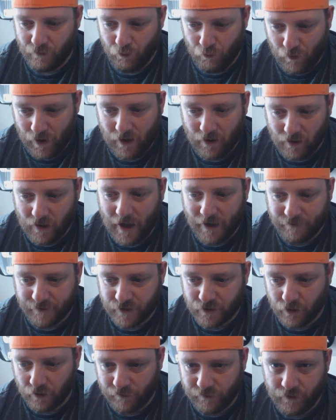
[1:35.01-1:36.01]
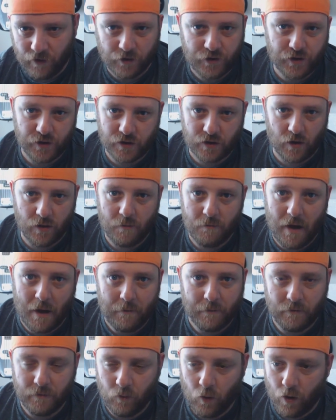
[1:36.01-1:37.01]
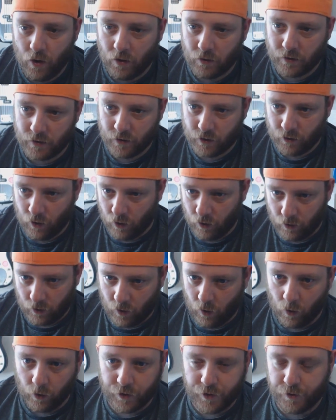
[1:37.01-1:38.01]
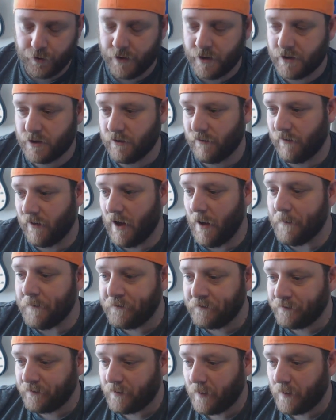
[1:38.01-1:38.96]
real life stuff, not just on the mapping world and Call of Duty and stuff like that.